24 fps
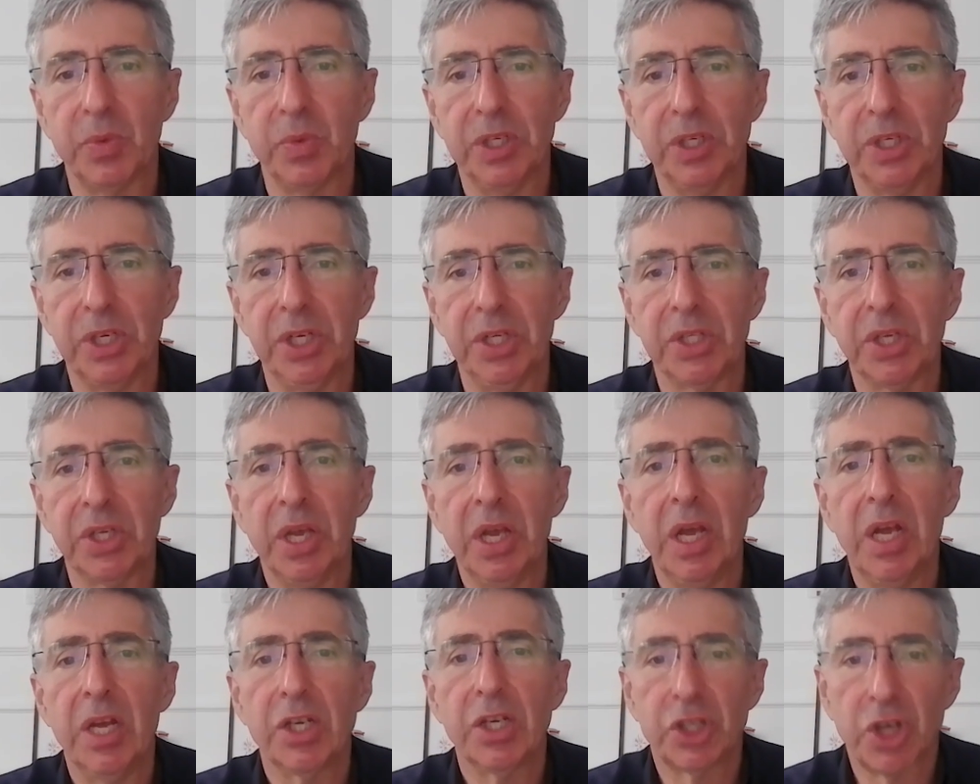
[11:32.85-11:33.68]
which is
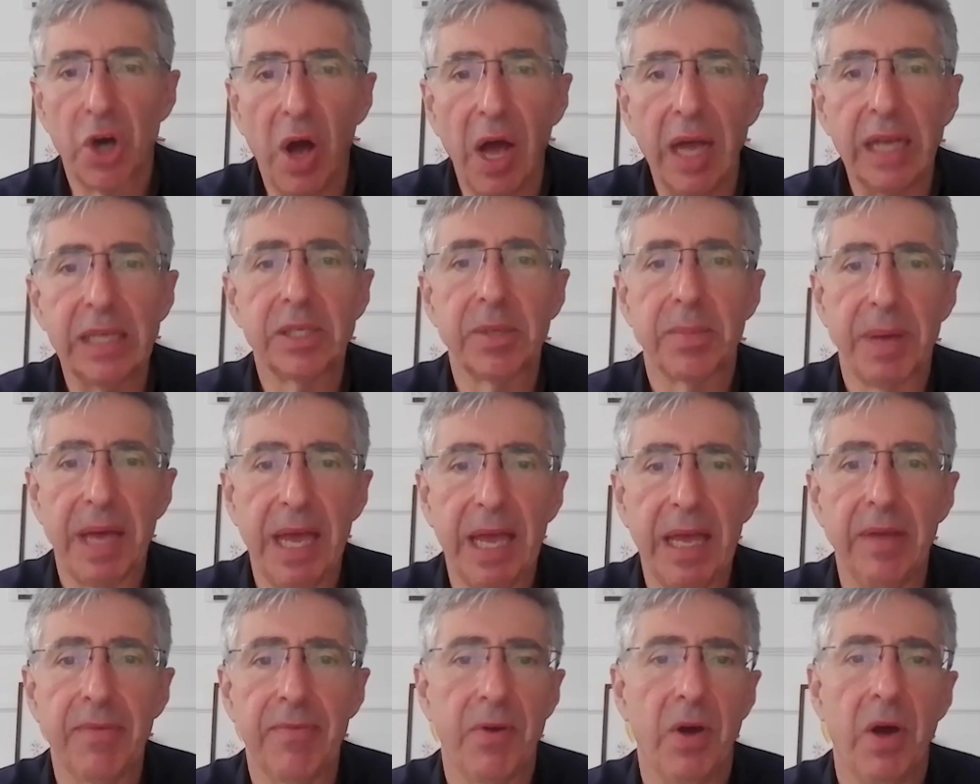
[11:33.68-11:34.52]
trying to
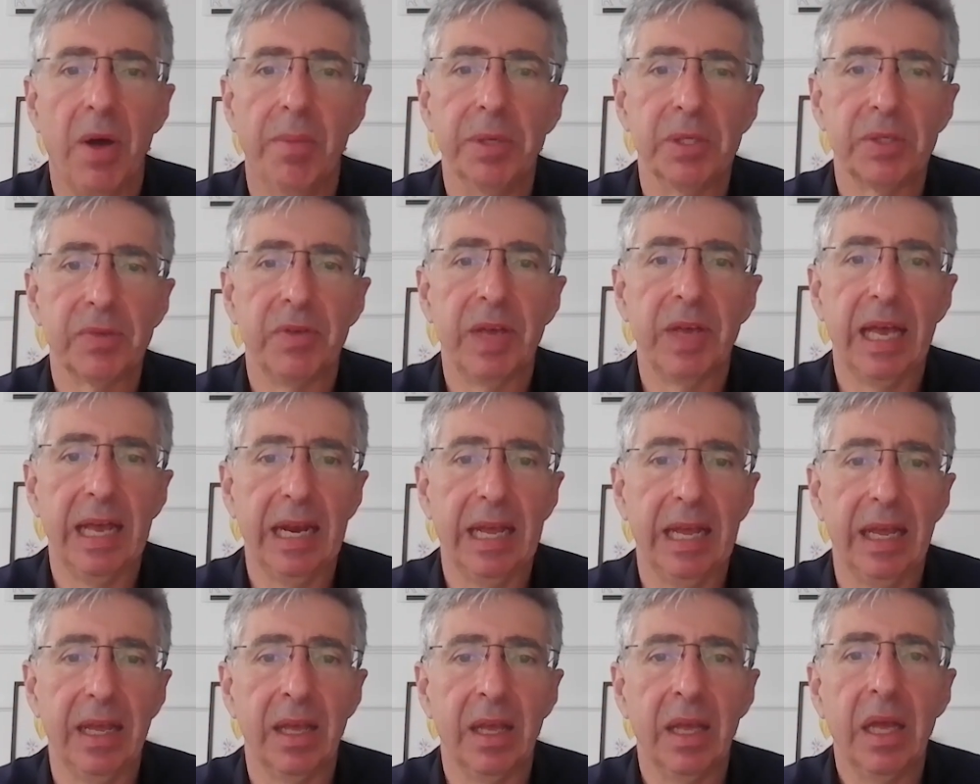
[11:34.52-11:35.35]
pay farmers
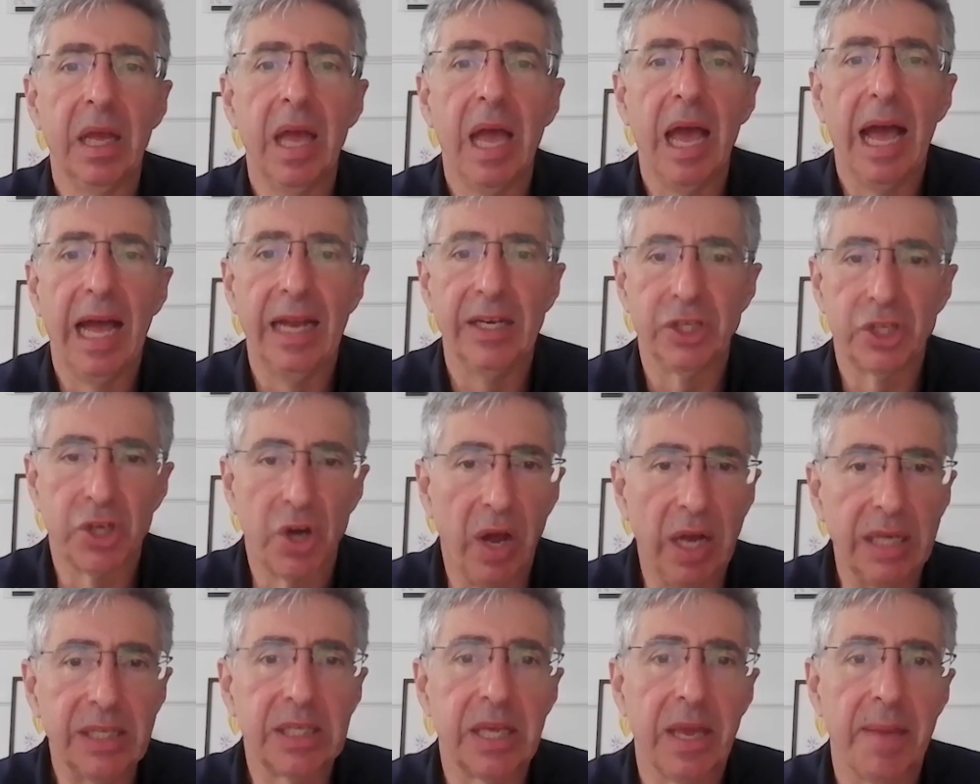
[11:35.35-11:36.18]
fairly and
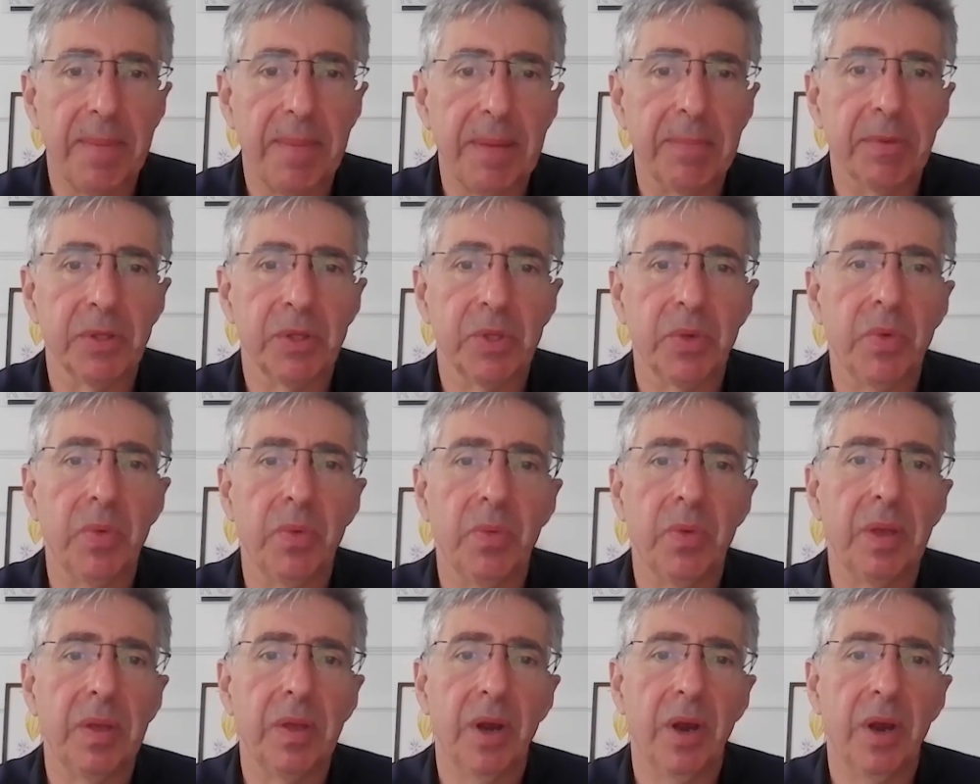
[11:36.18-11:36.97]
trying to get people to,